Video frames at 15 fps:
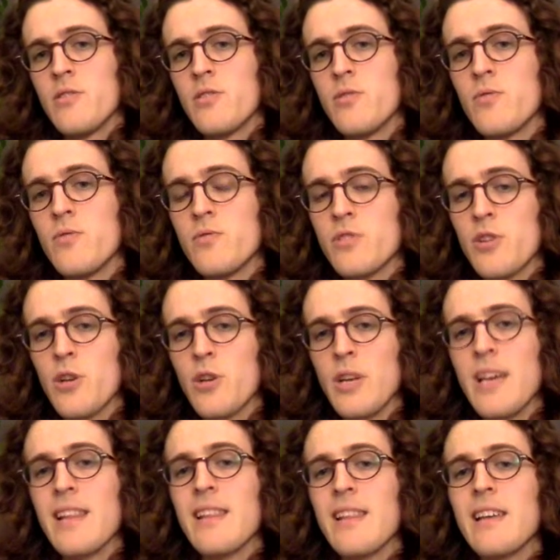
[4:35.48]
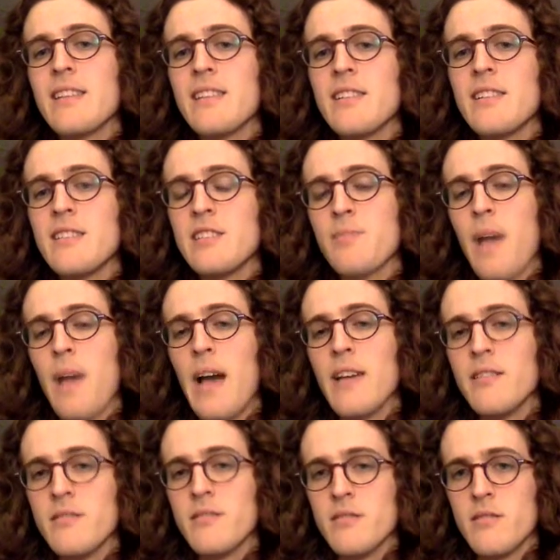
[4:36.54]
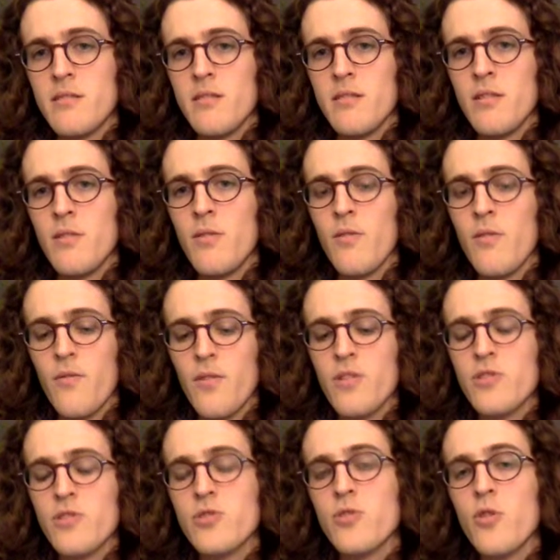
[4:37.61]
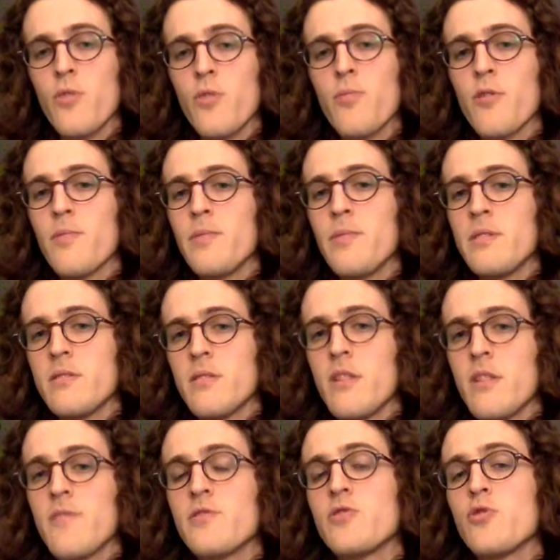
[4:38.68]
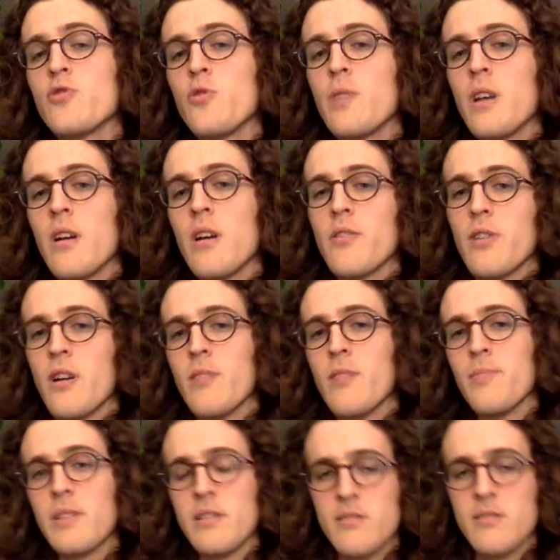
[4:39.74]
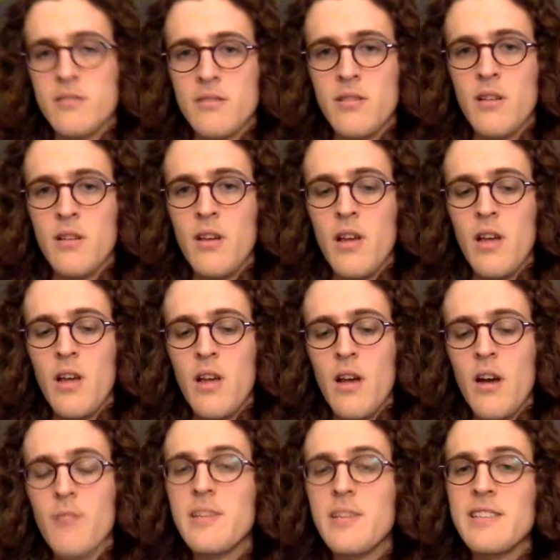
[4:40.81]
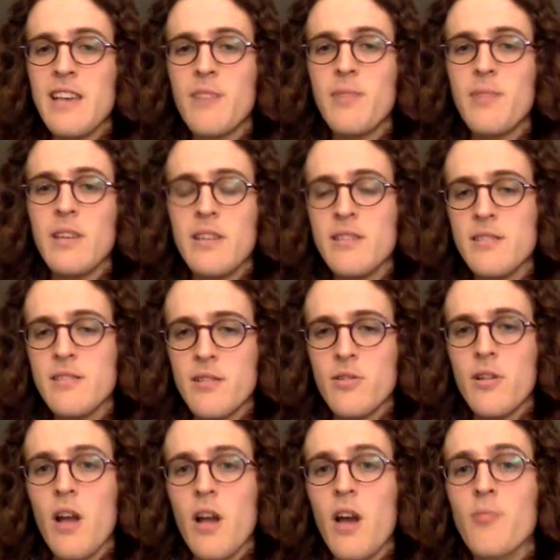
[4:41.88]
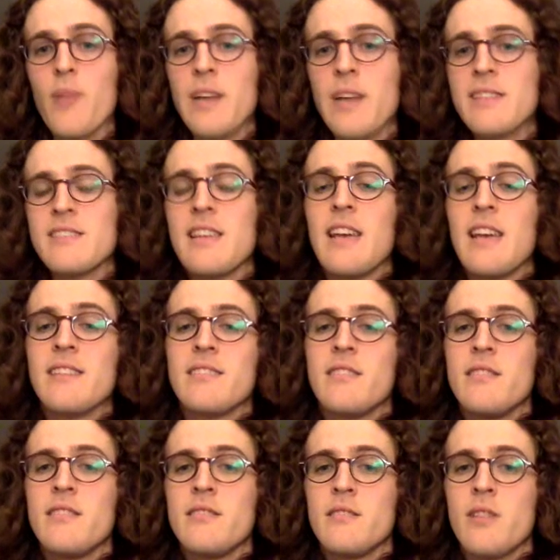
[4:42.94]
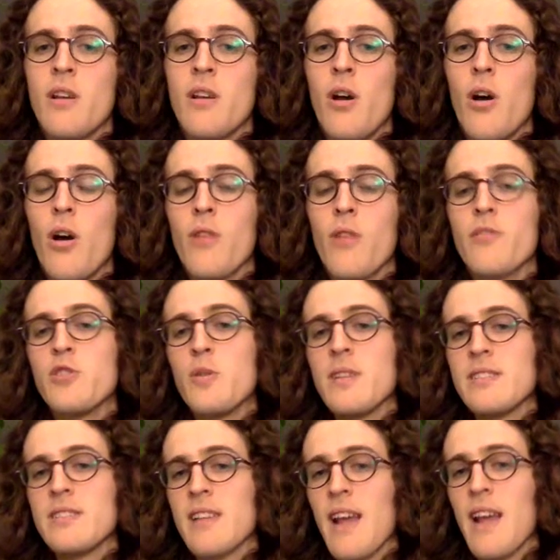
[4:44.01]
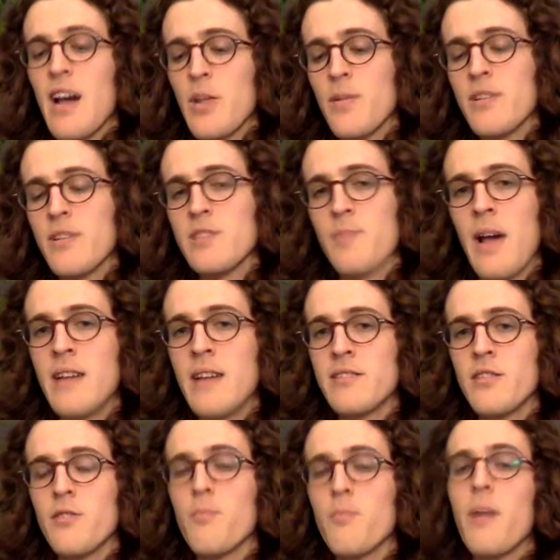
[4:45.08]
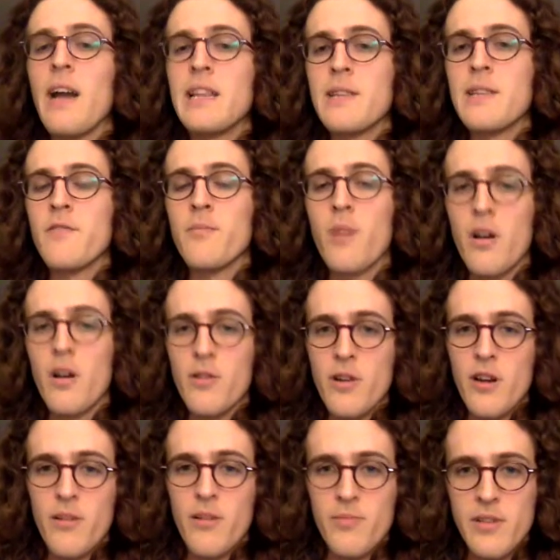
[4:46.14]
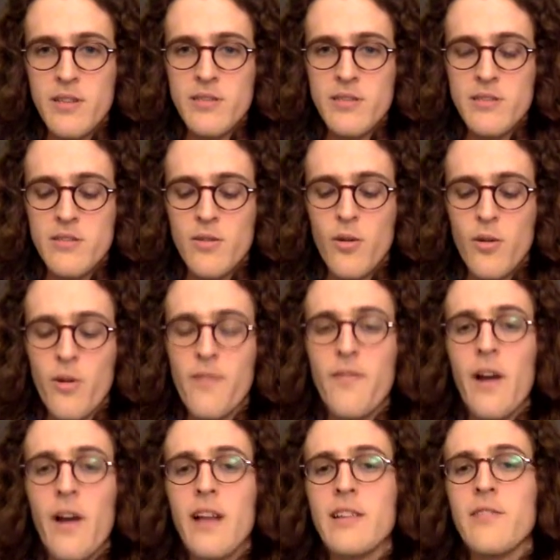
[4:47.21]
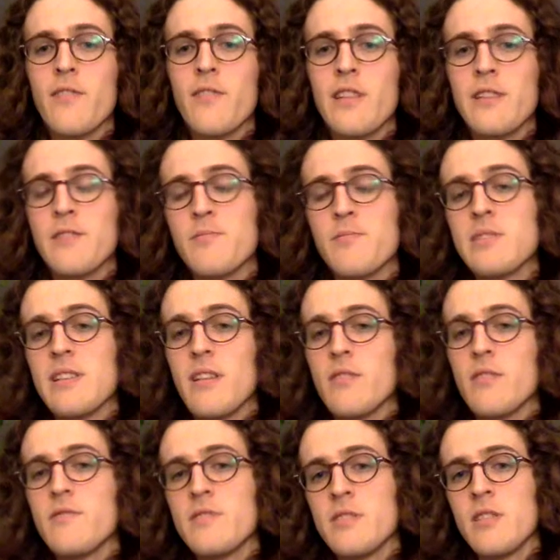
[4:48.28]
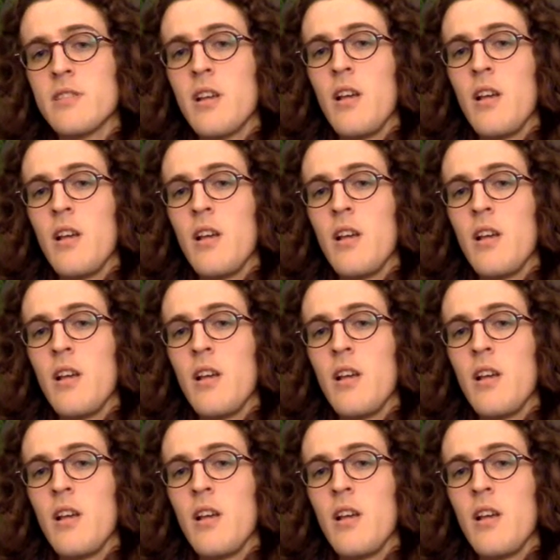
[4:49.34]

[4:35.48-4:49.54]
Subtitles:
to start collecting these patents for the sole purpose of suing other companies. These NPEs, the non-practicing entities, all they're doing is gathering these patents, either buying them from other companies or filing for them themselves,